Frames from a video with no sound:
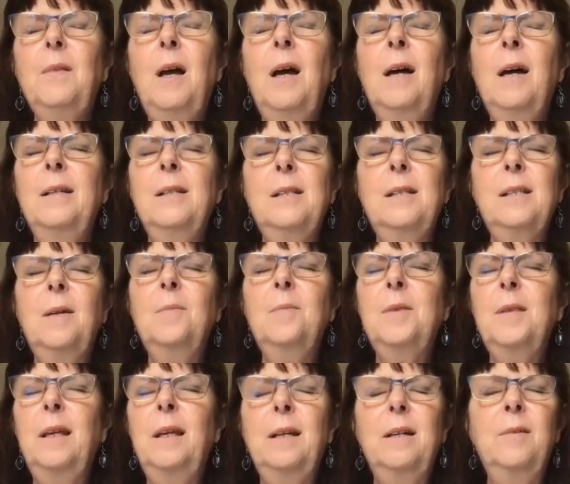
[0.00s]
on
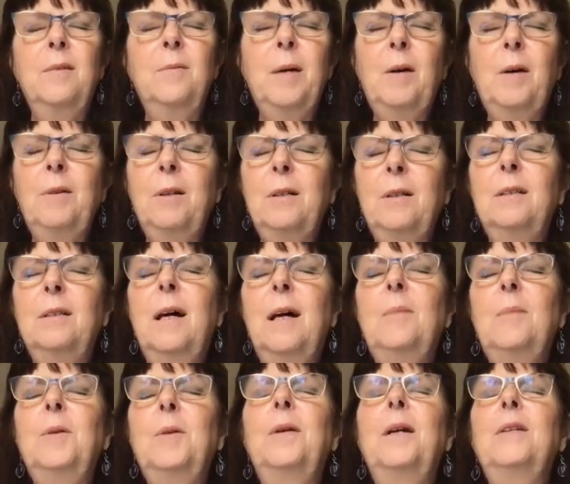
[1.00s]
something about a
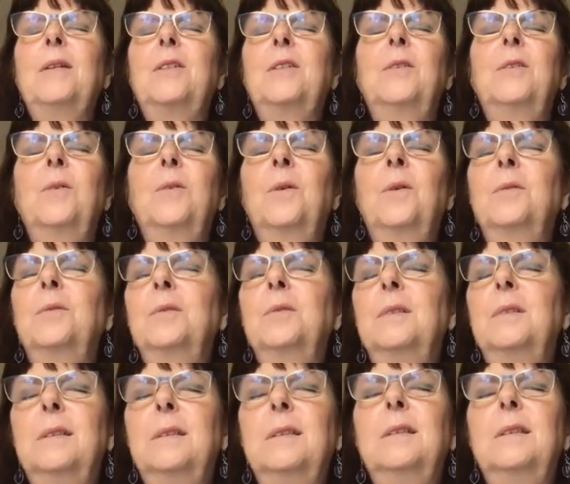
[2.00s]
collaboration or
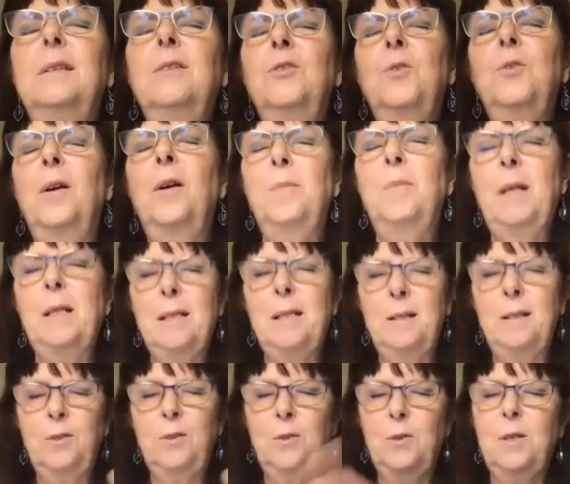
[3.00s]
joint
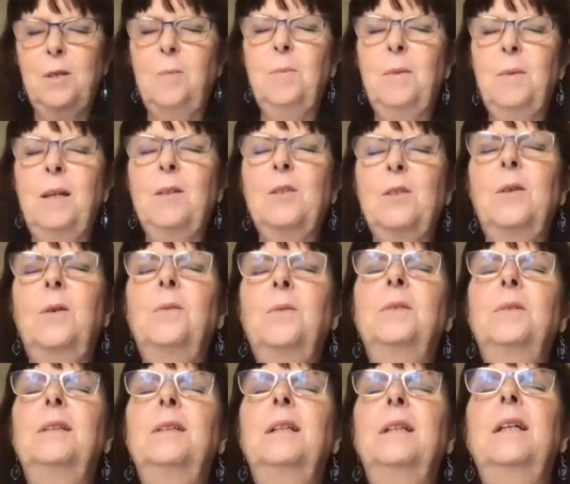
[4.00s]
message or something. So
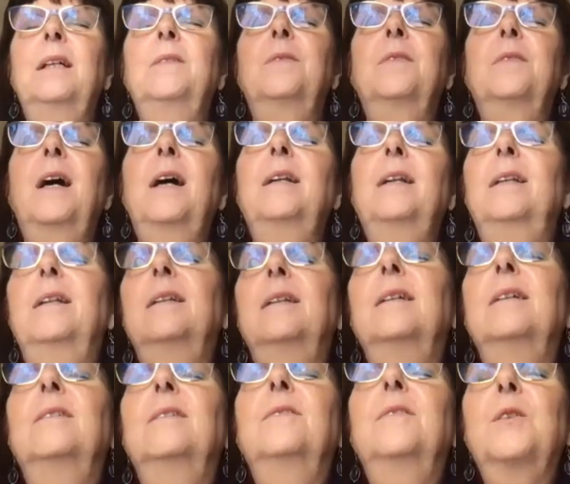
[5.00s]
if that
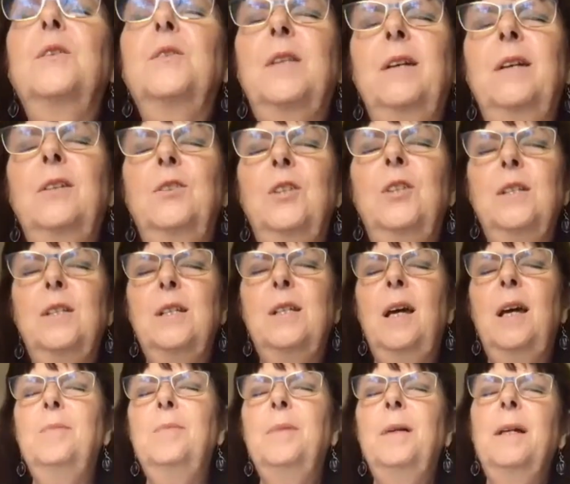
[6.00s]
feels like she's
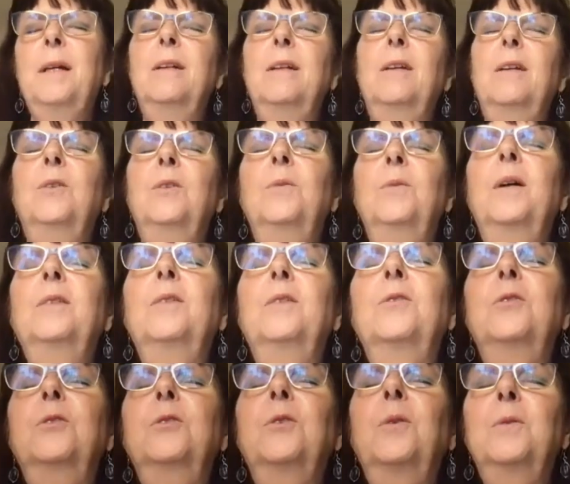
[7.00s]
tapping you on
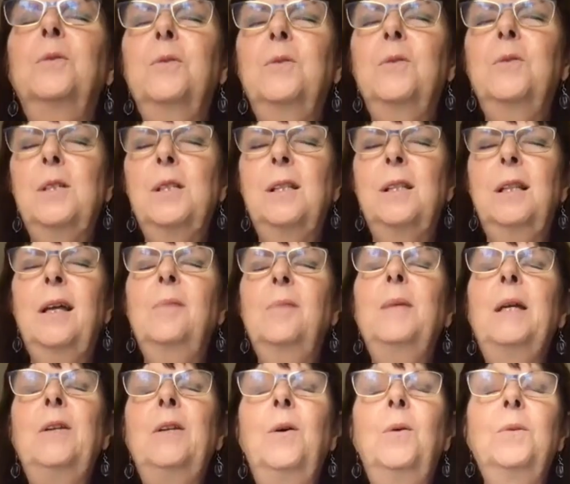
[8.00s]
your shoulder, just let
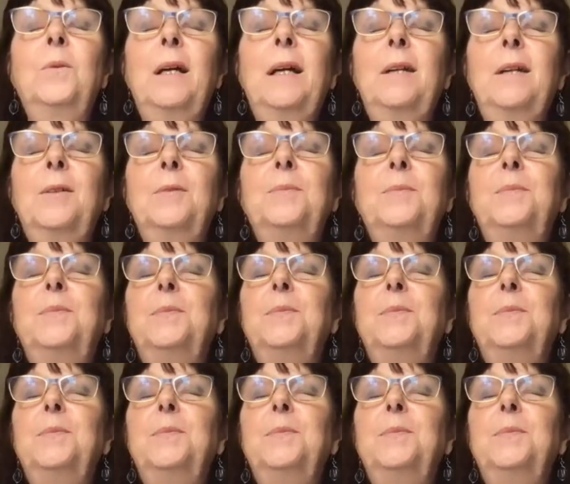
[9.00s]
me know later.